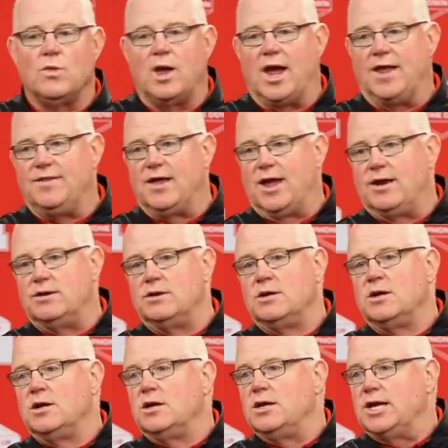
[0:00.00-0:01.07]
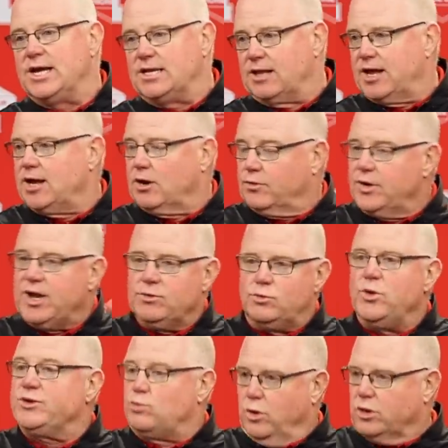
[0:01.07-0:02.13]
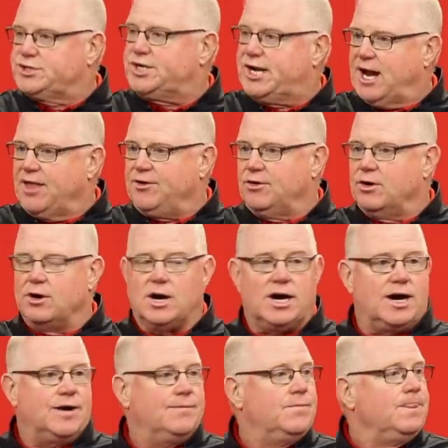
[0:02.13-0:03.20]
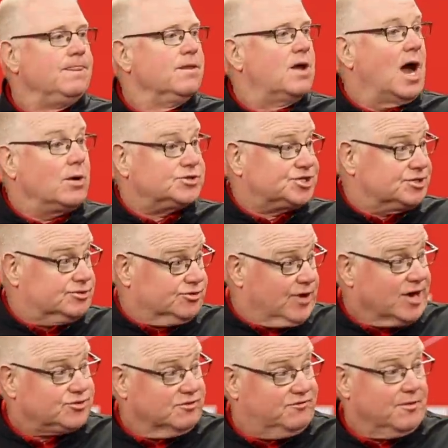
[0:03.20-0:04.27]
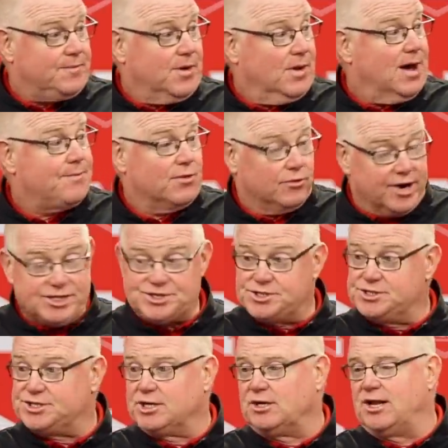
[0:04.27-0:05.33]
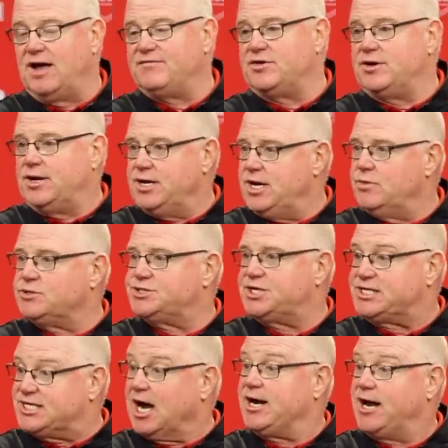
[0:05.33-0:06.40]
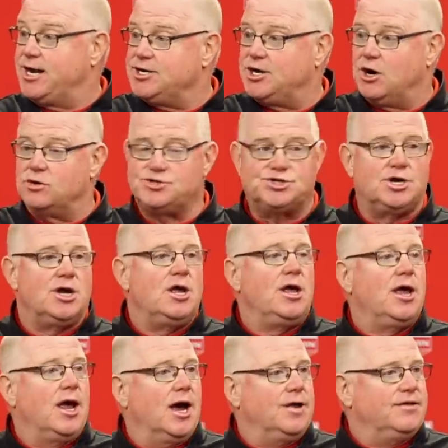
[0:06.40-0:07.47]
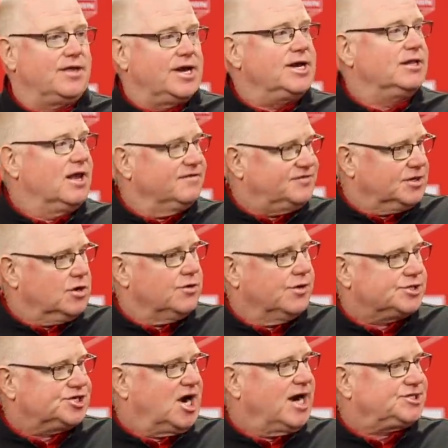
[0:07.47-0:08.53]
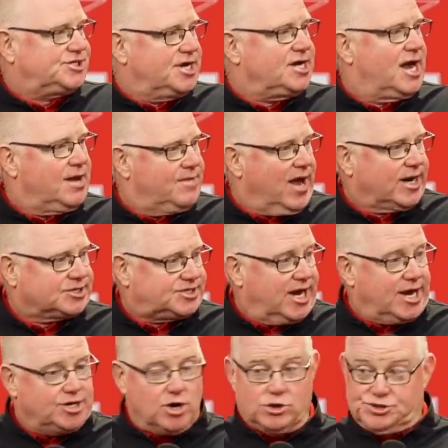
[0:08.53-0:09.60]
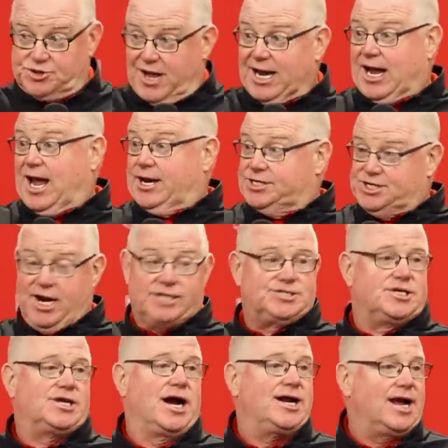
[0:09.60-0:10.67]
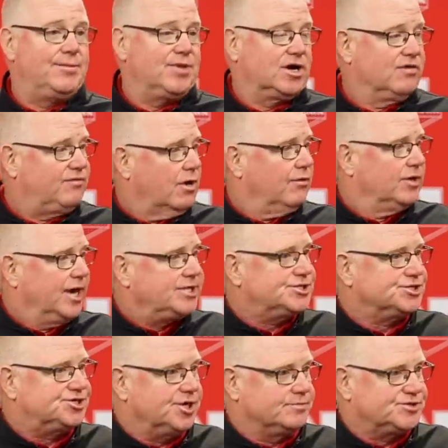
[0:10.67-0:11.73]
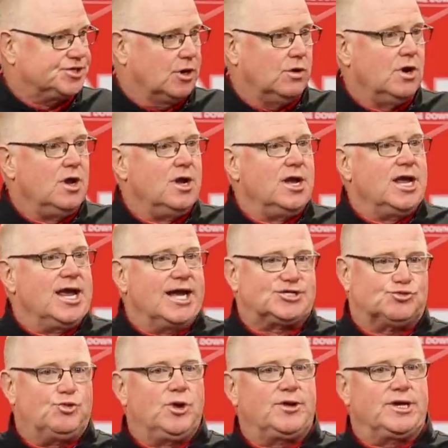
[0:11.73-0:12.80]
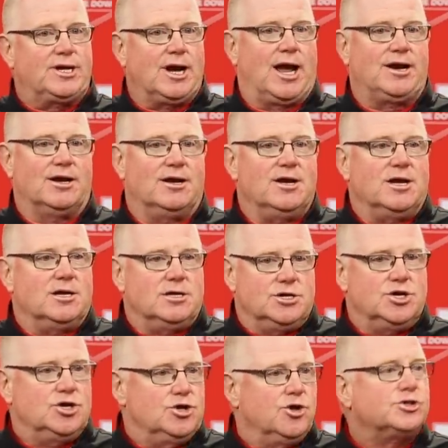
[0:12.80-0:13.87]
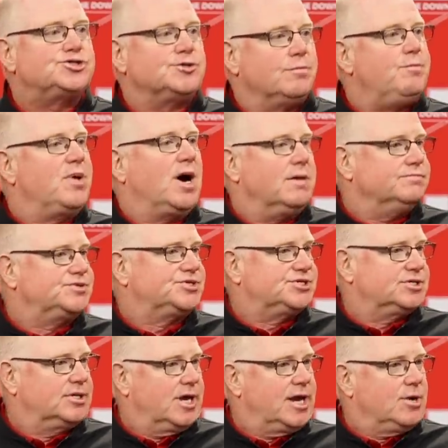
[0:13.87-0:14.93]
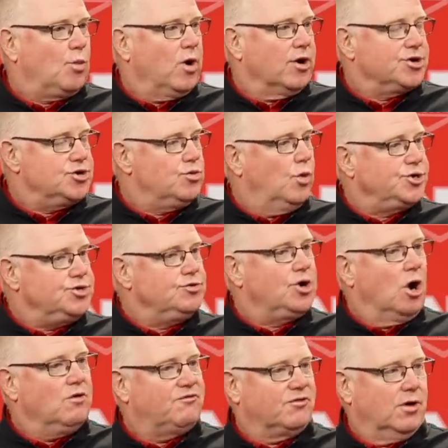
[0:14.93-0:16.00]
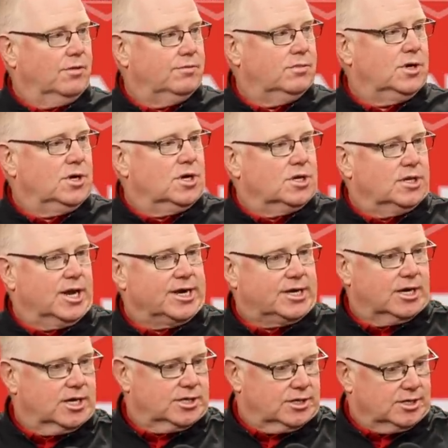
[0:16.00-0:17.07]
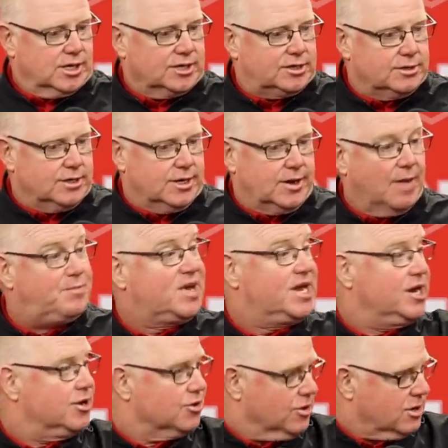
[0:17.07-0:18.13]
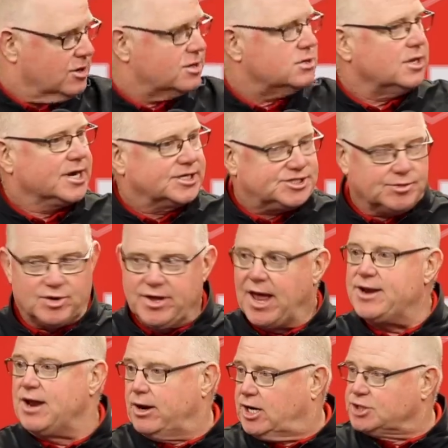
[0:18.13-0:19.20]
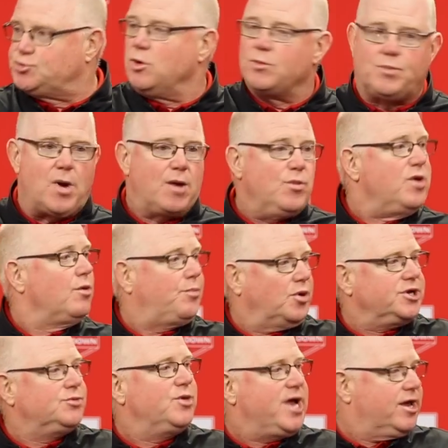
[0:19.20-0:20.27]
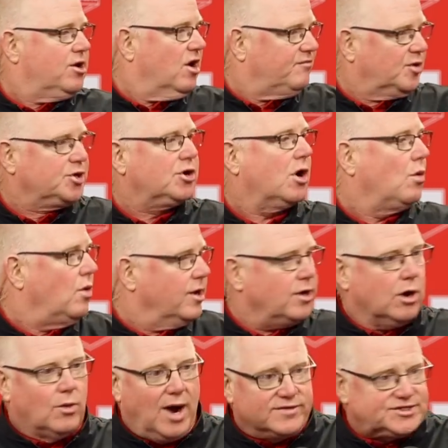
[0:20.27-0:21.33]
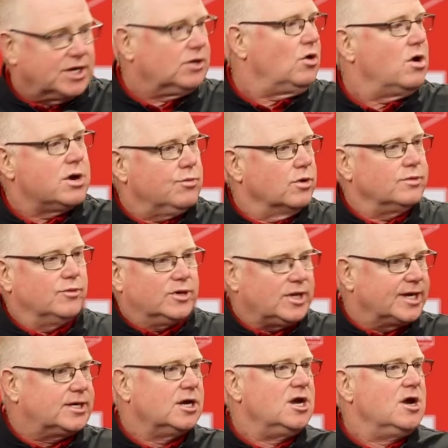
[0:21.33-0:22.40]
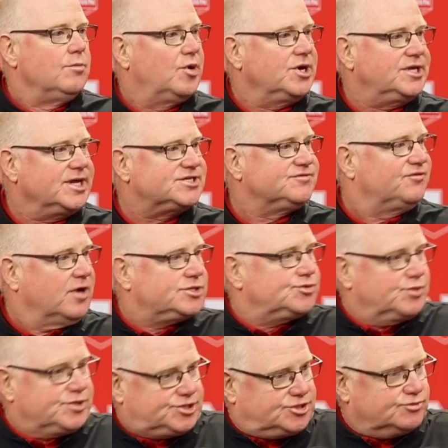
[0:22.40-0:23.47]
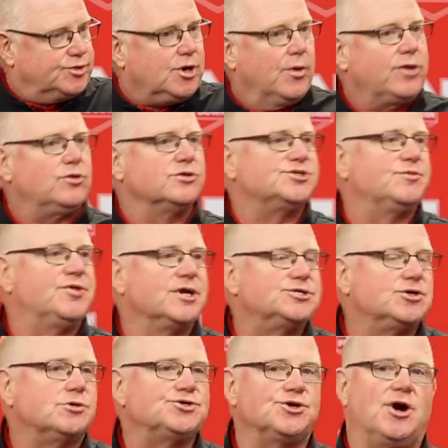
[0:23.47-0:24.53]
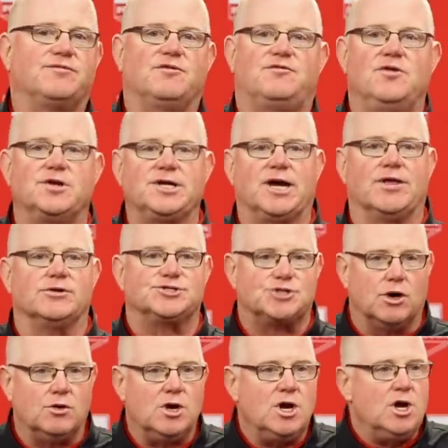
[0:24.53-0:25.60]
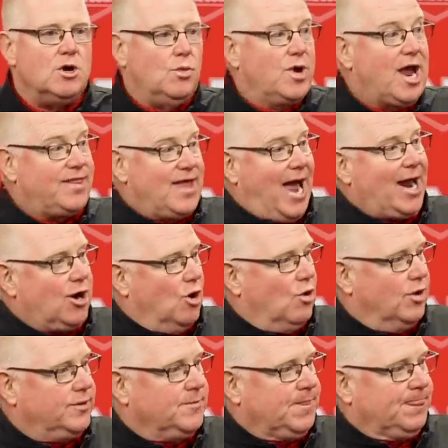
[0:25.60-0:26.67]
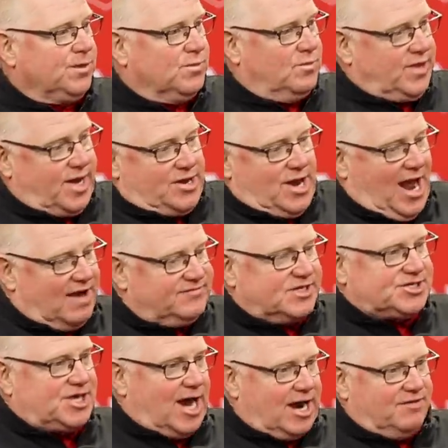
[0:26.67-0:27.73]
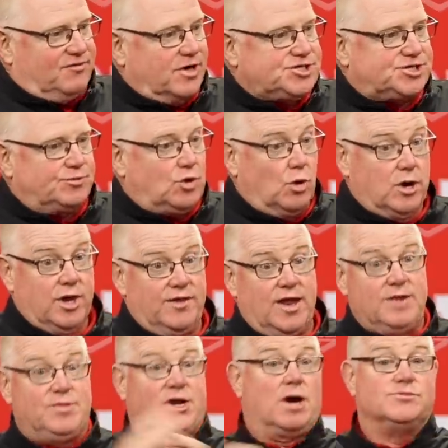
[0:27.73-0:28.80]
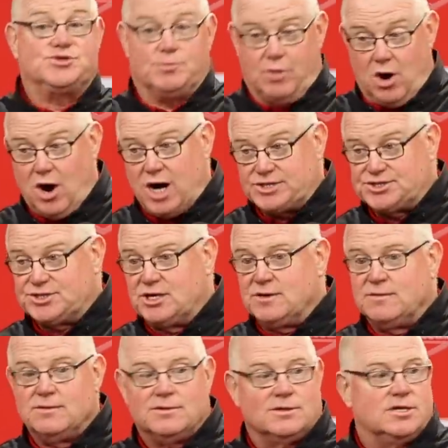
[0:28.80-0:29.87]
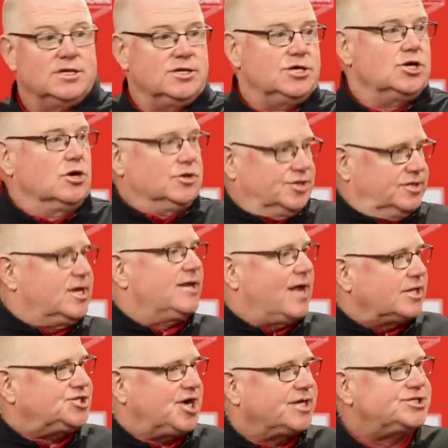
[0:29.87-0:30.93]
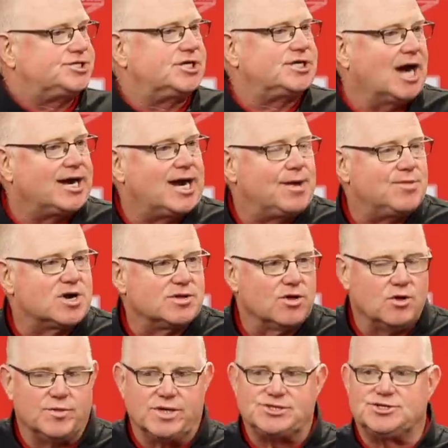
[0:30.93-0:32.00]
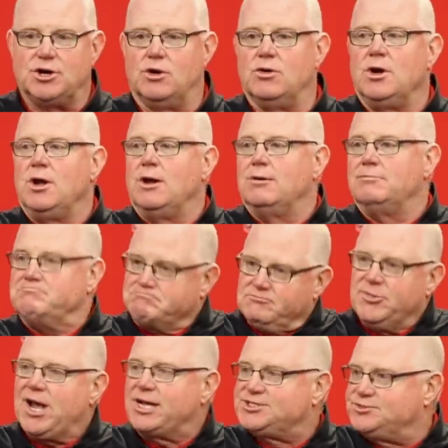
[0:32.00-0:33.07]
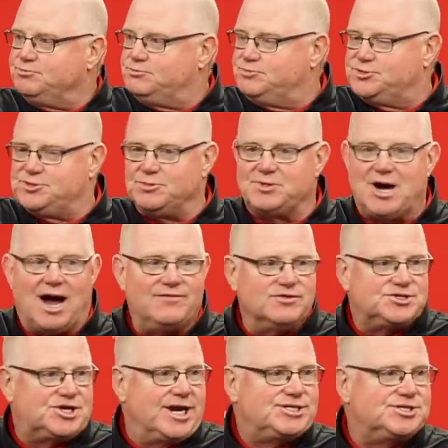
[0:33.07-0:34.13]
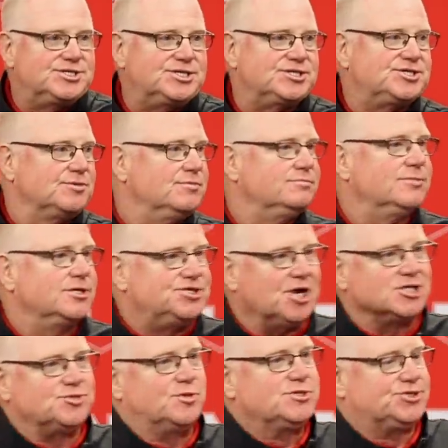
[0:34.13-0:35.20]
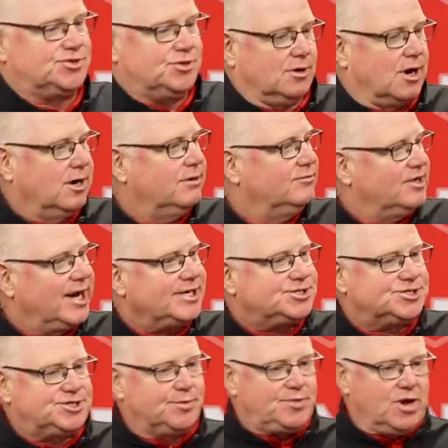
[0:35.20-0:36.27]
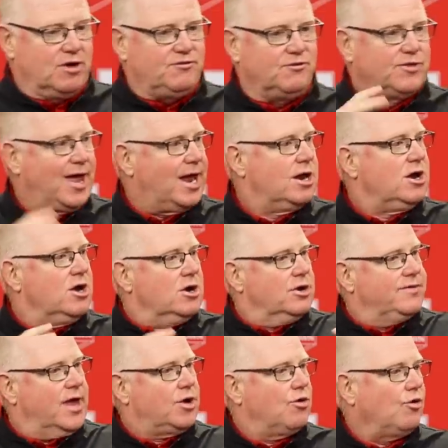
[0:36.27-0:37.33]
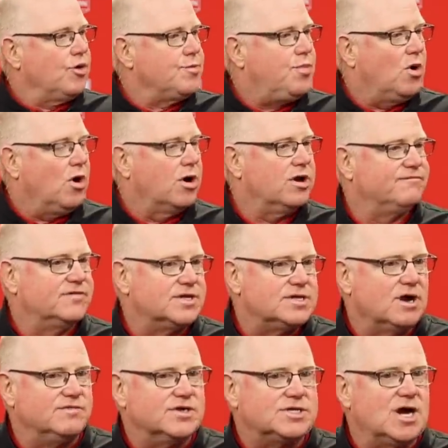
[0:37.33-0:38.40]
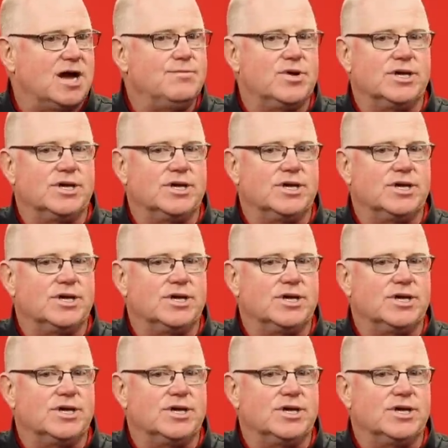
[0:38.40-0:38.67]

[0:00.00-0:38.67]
And then we worked together. I was a director of football operations in 11, and he was the tight end coach. And then he left to go to the Giants, and then he came back as the head coach. So that kind of changed the dynamic of our relationship. So it's really kind of, there's some bumps where when you go from like a peer, like somebody, and we hit it off pretty good. Our wives get along, and we're like pretty decent friends. We do some things socially off the field together. So we had that going, but then you have this kind of friendship going, and then he becomes your boss. You know, that changes the dynamic a little bit. So we had some conversations and some adjustments our relationship there for that early part of the time.